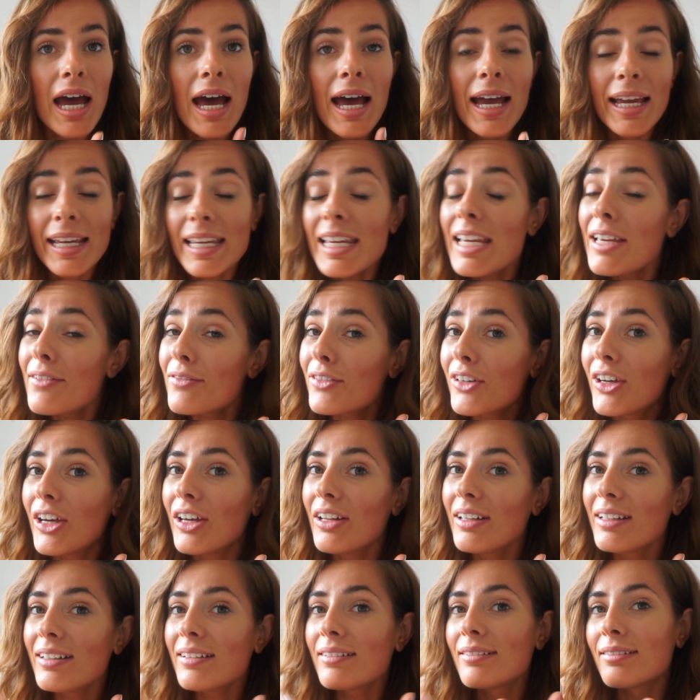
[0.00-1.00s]
I
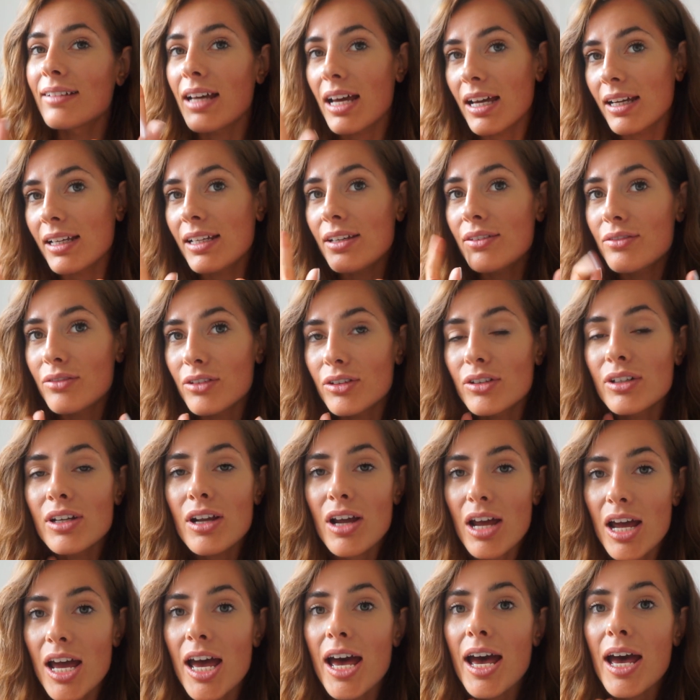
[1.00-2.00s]
even
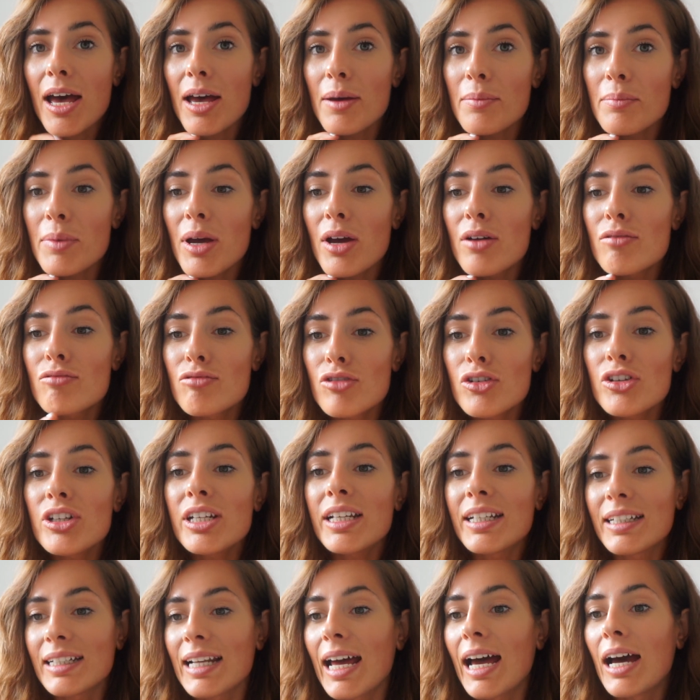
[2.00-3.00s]
am
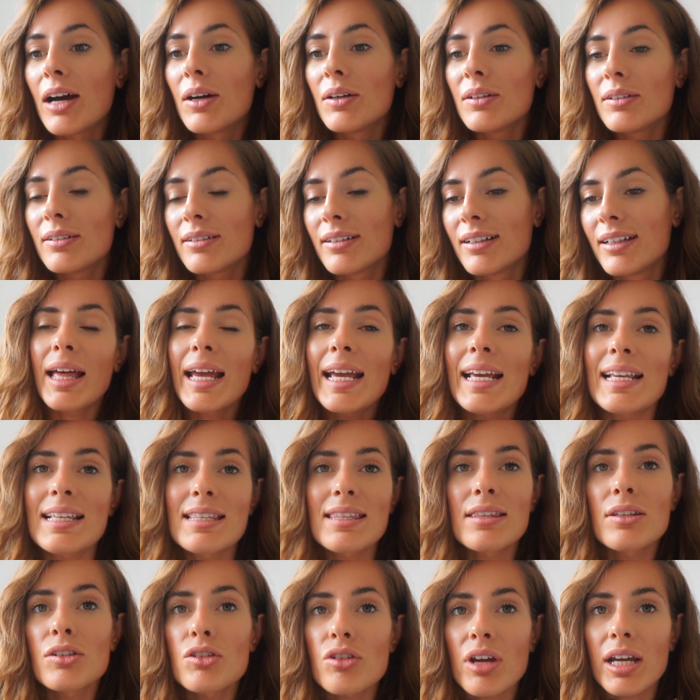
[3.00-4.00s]
running now. It's
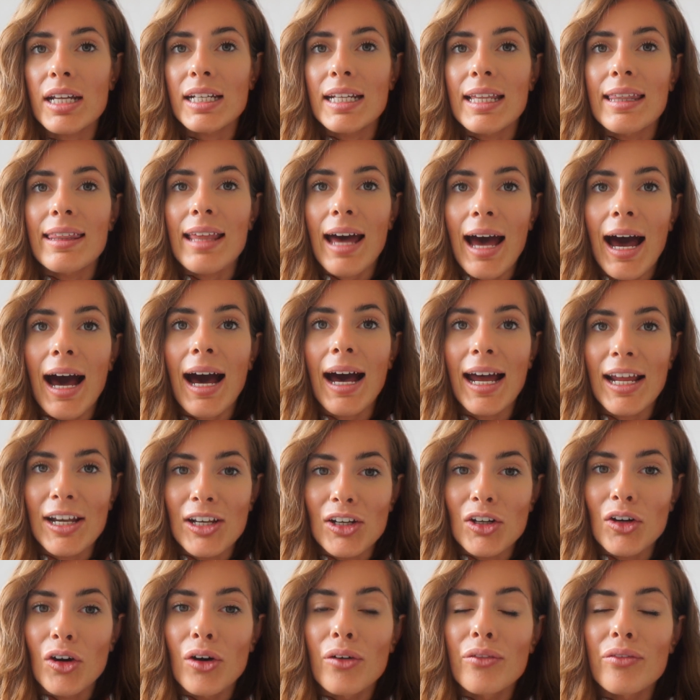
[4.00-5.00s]
the training that I
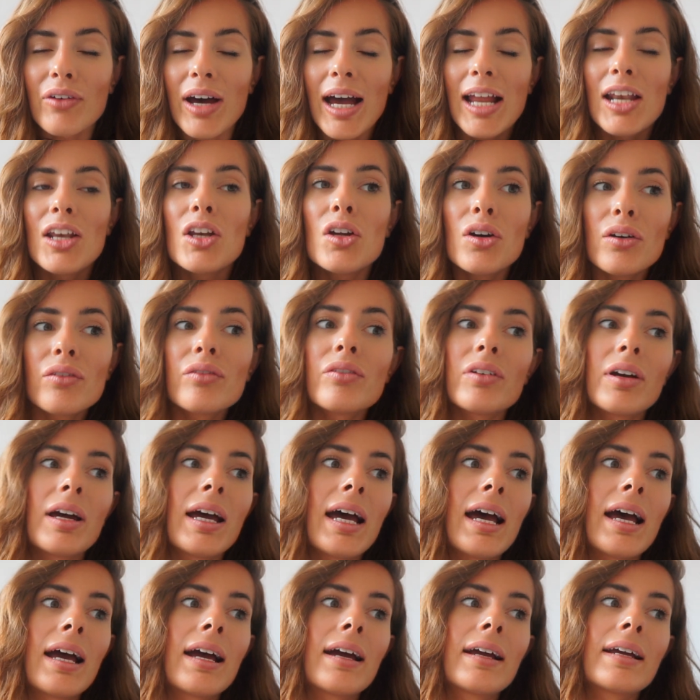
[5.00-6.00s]
love. I love
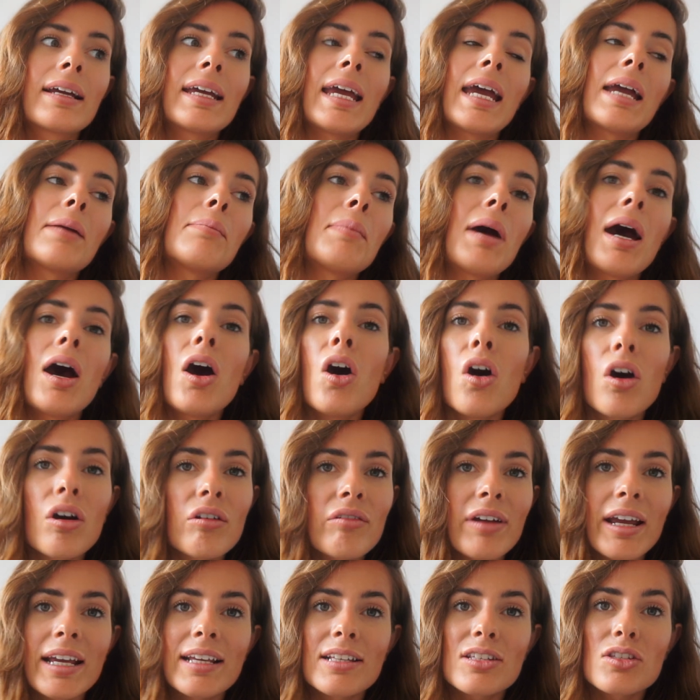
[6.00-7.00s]
getting my
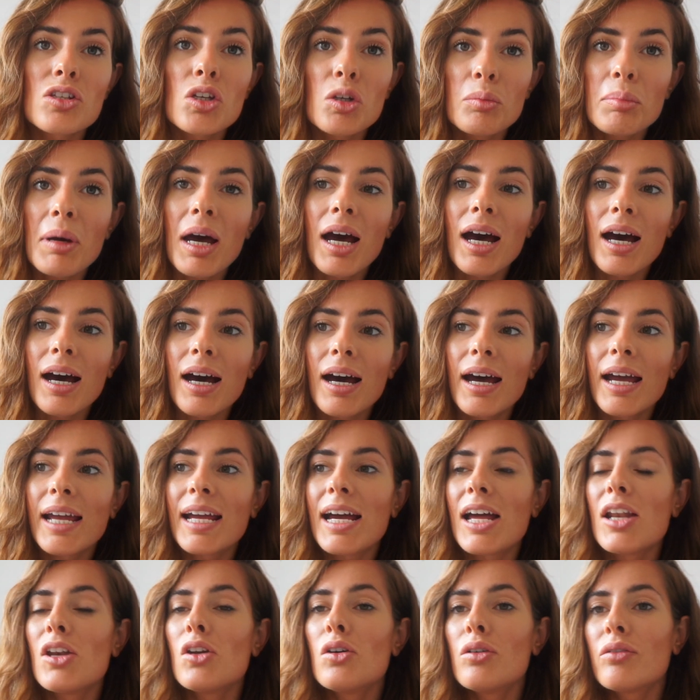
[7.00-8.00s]
heart rate super high.
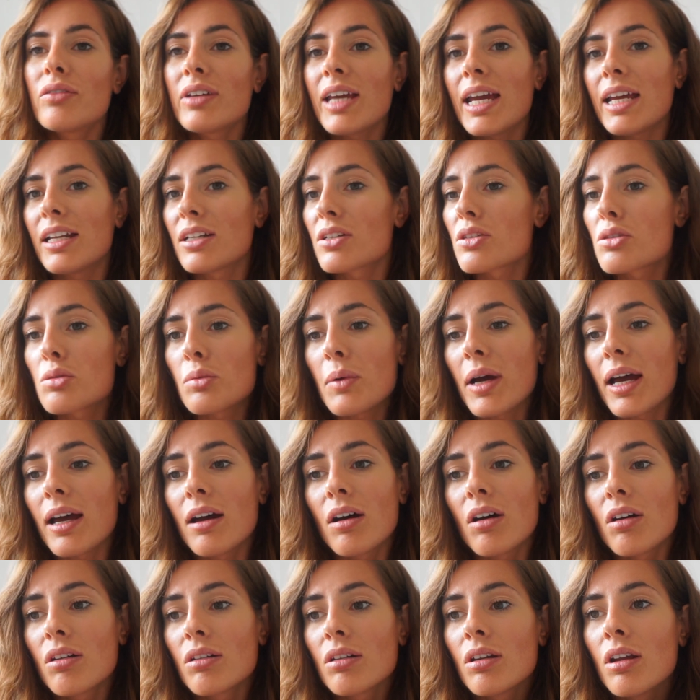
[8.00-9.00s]
I love getting a sweat
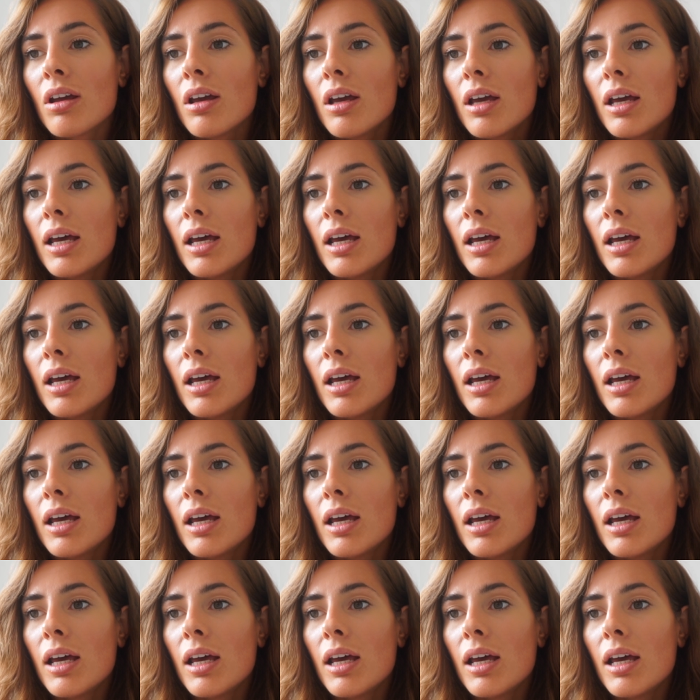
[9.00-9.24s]
on.